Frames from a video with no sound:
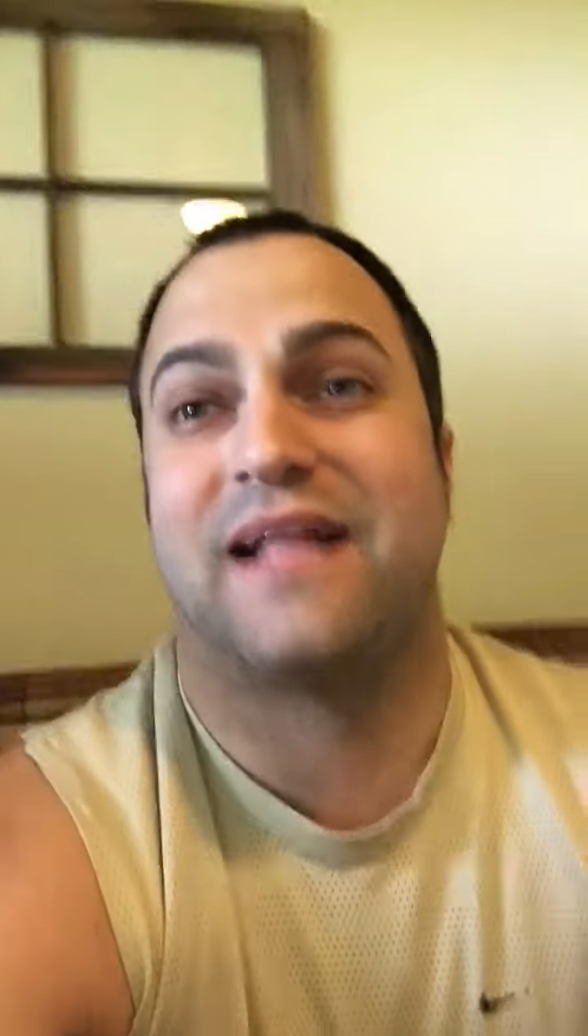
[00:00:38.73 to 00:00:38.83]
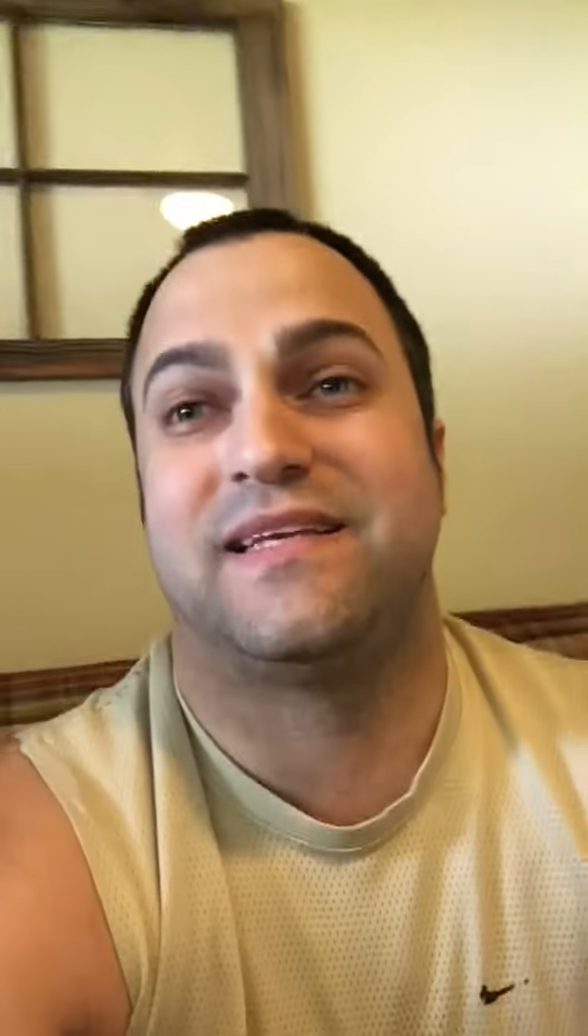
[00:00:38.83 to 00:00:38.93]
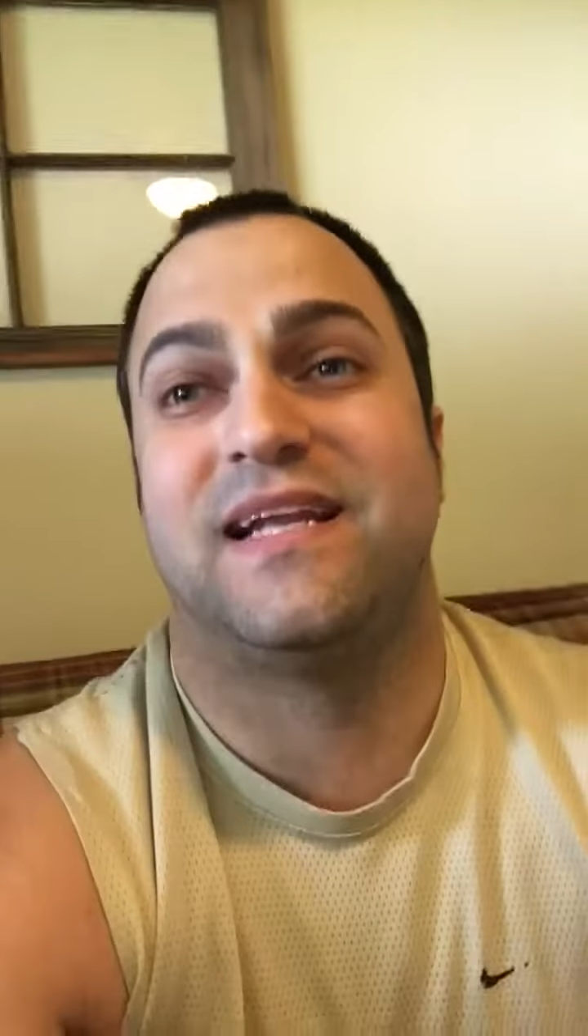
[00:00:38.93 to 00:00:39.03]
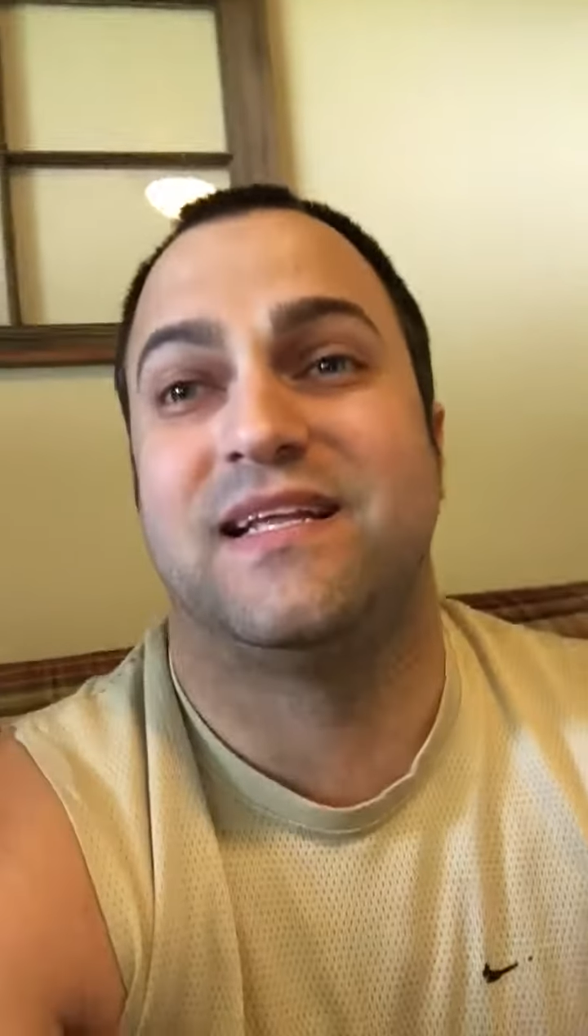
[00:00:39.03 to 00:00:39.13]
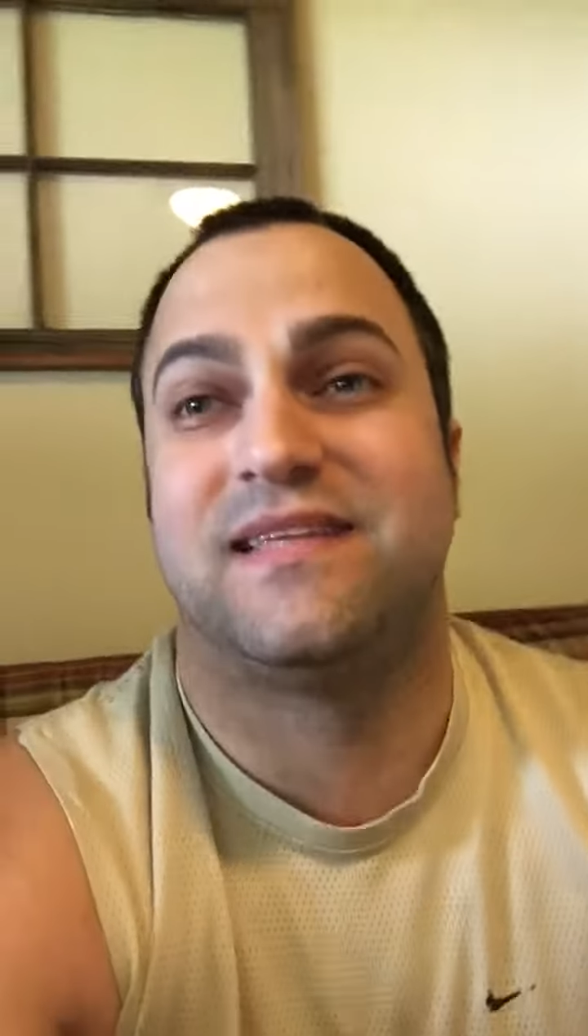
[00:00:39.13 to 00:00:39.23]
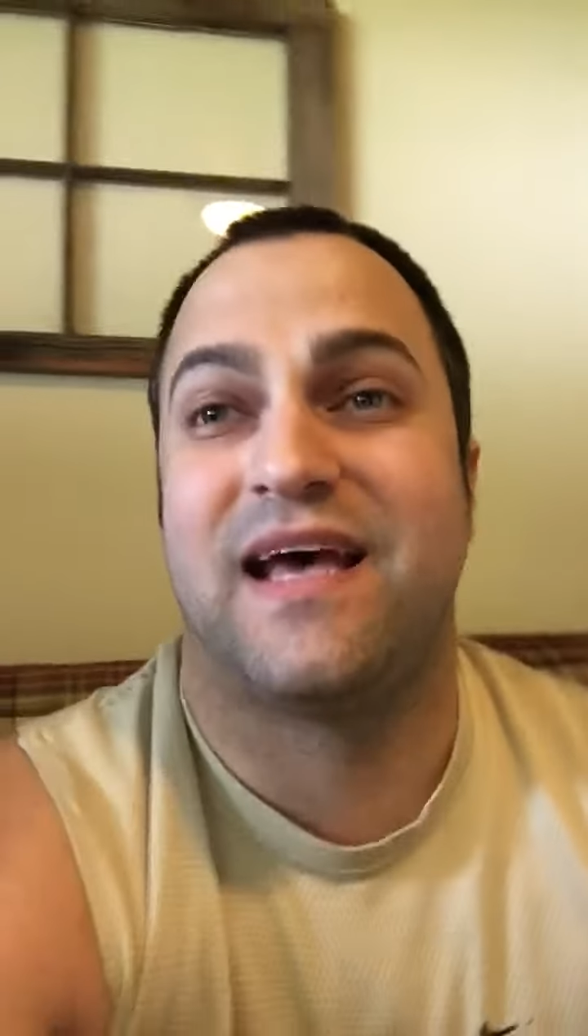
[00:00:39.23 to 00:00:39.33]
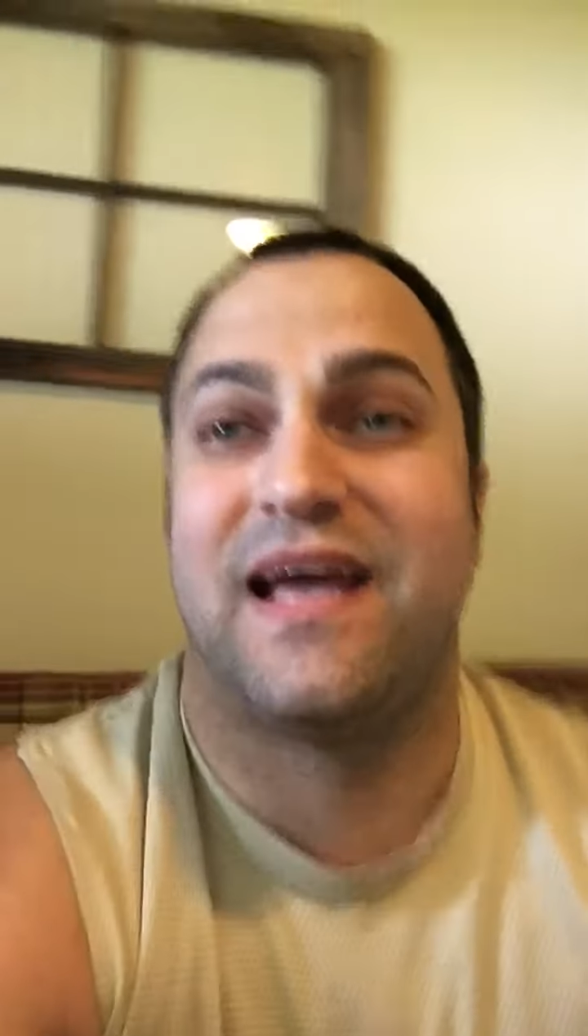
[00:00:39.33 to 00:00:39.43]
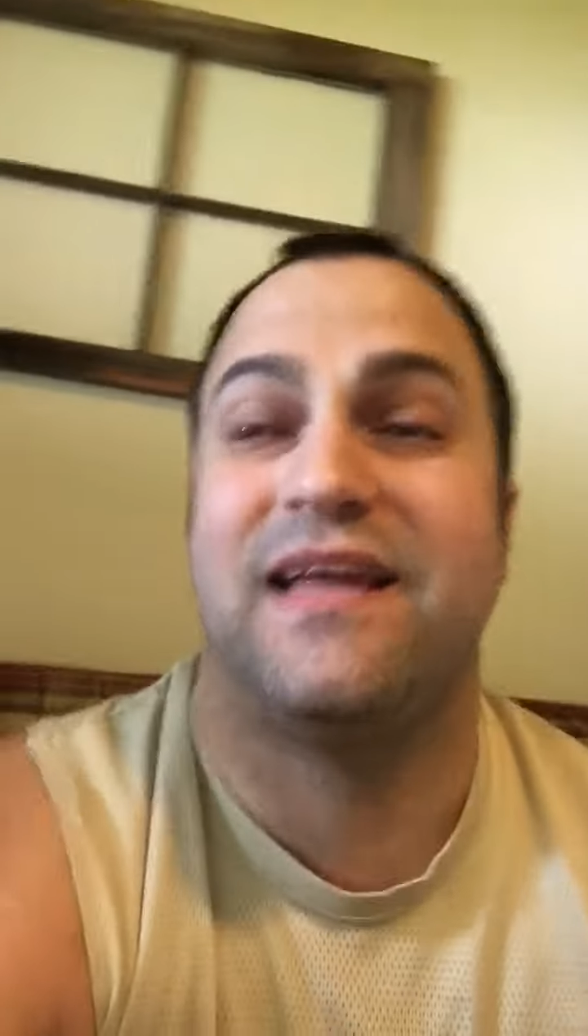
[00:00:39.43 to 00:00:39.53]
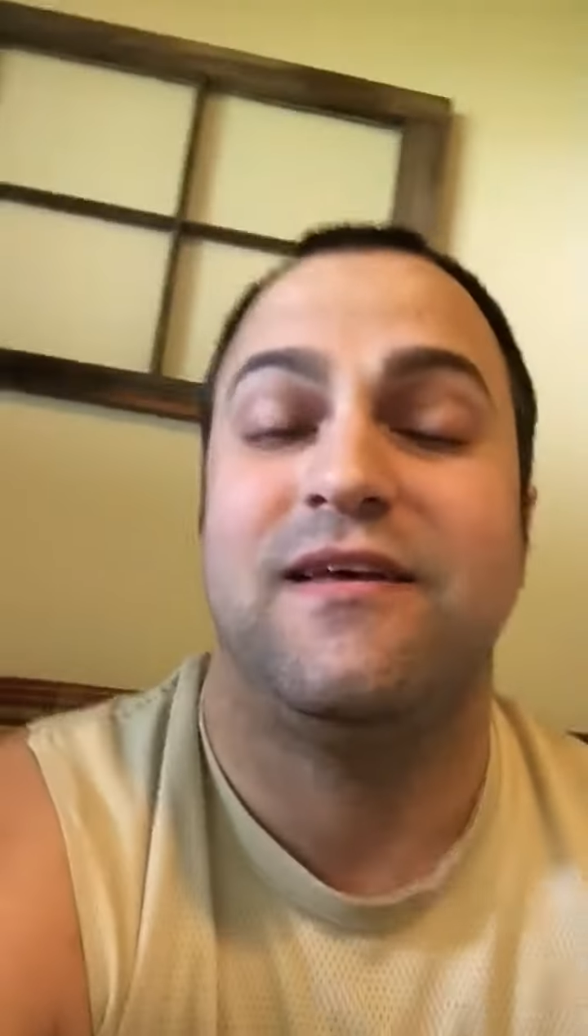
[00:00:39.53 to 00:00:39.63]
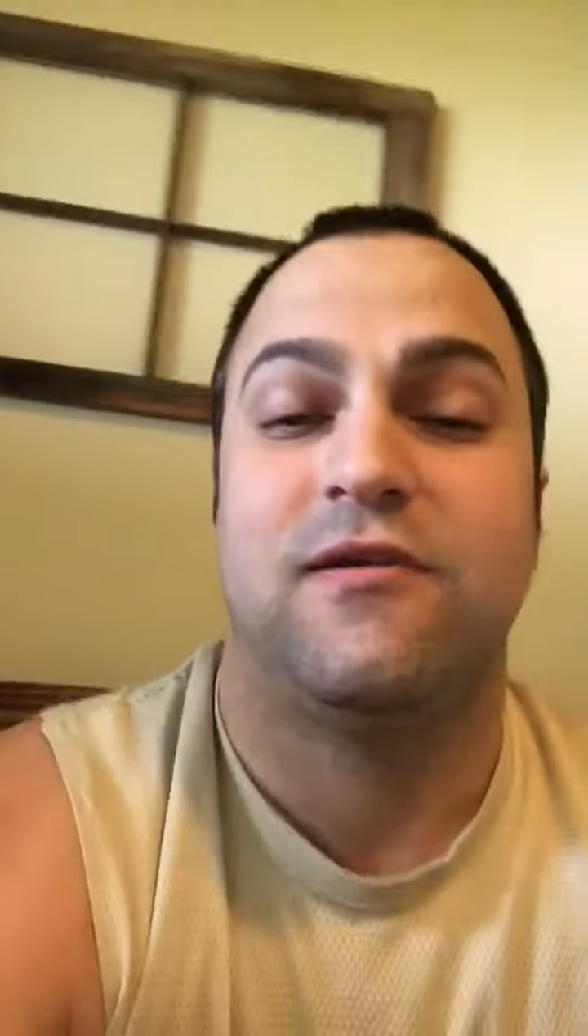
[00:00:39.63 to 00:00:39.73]
the end of the
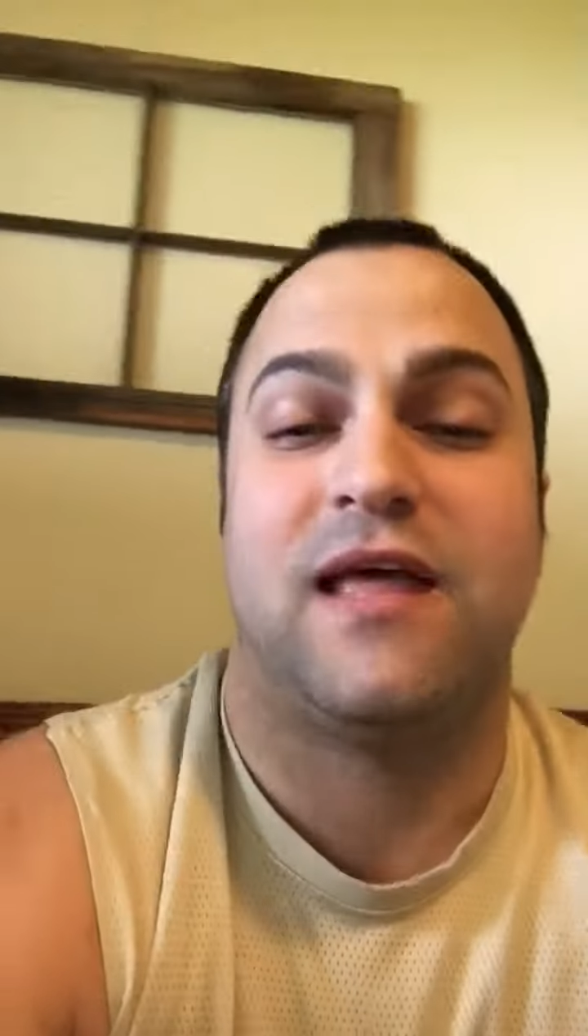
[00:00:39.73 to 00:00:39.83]
day,